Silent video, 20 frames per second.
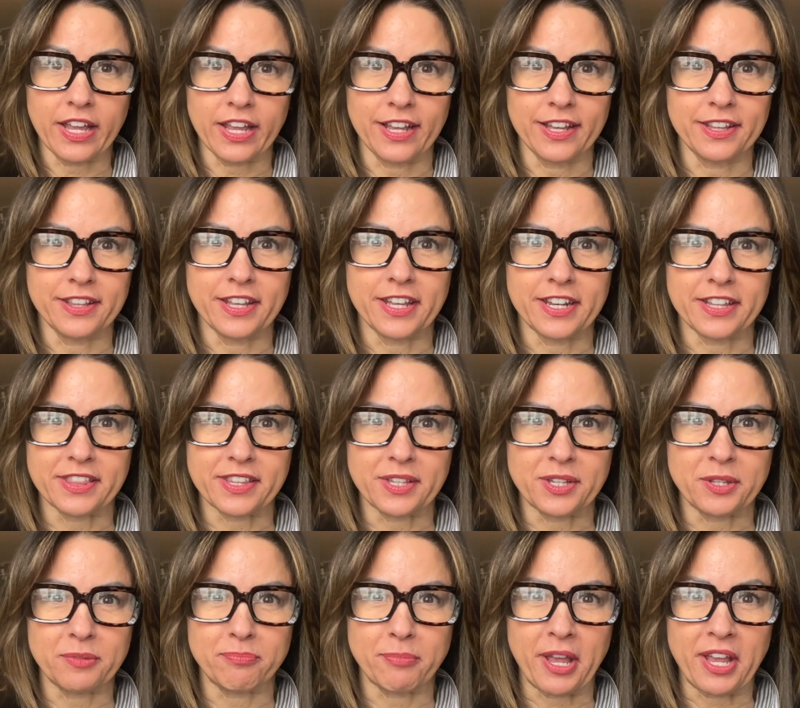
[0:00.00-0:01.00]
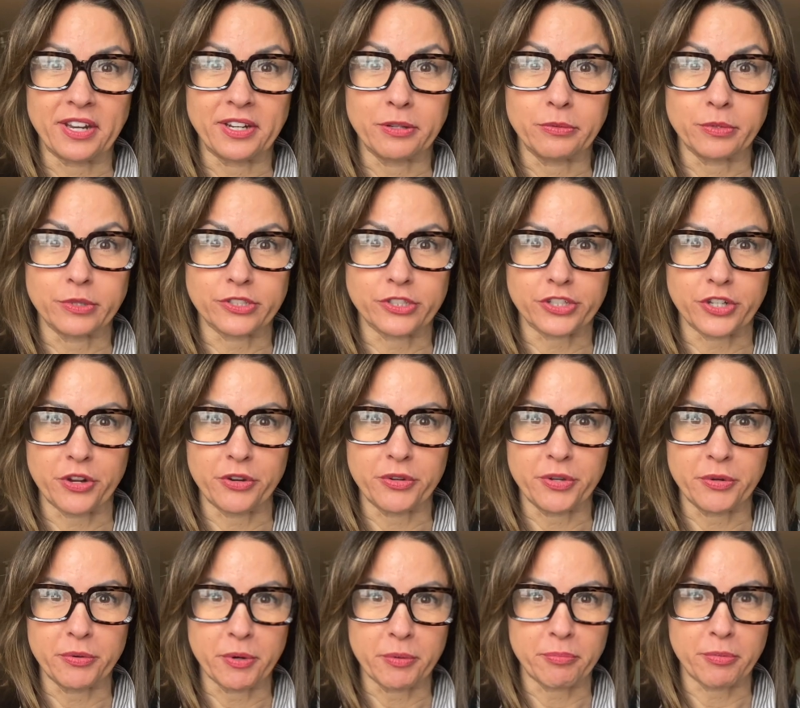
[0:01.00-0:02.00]
and then at the end Bandit will show
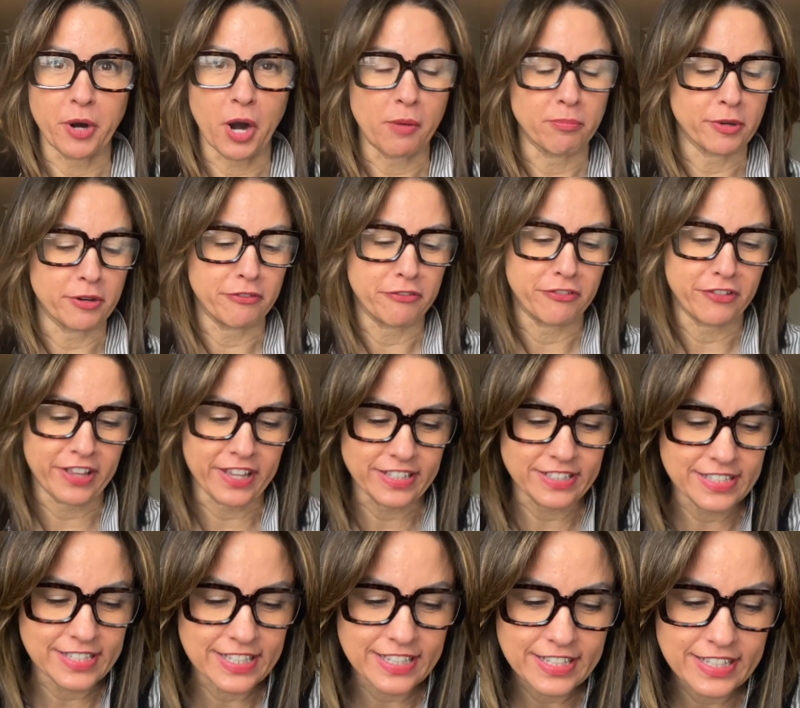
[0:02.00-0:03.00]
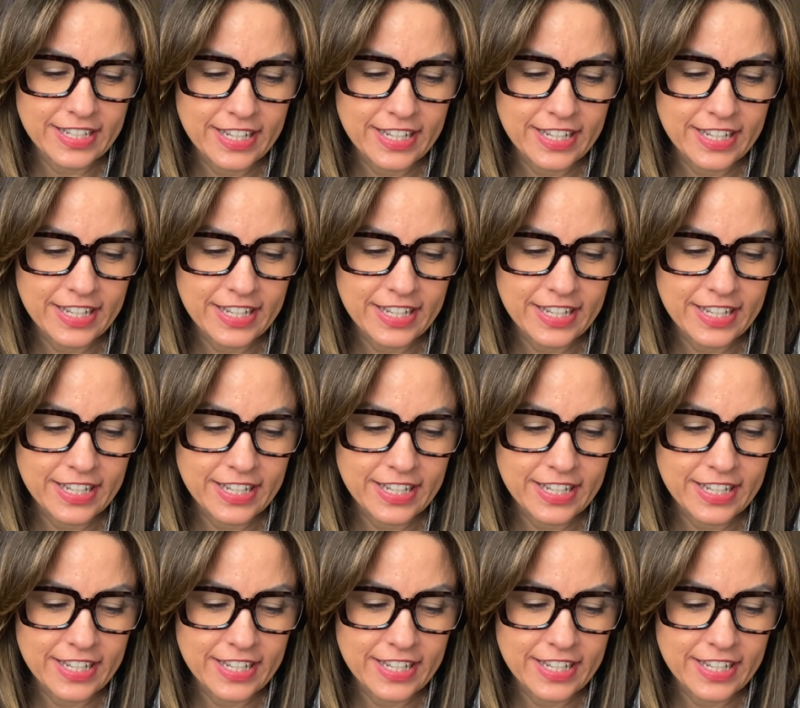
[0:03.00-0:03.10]
you a proper fit.